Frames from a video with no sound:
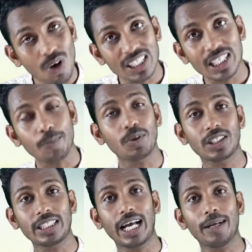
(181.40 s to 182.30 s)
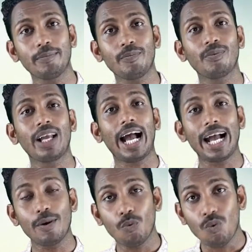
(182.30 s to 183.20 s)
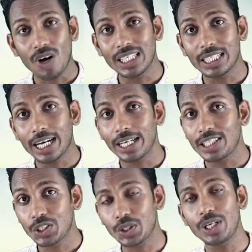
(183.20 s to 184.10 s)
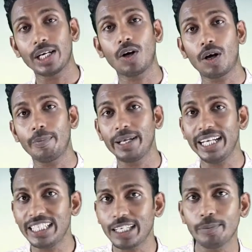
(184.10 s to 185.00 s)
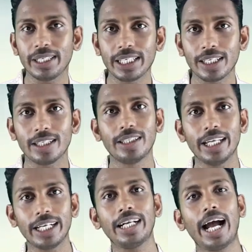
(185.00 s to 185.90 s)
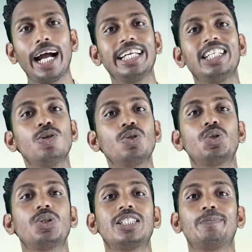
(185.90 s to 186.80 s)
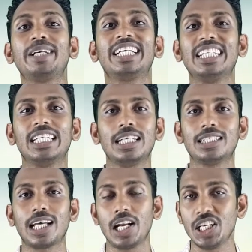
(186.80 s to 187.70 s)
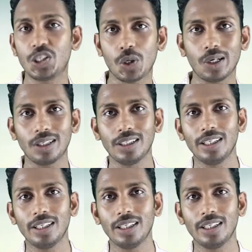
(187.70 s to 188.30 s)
once upon a time, I was a student of intermediate. Then I used to speak in English a little.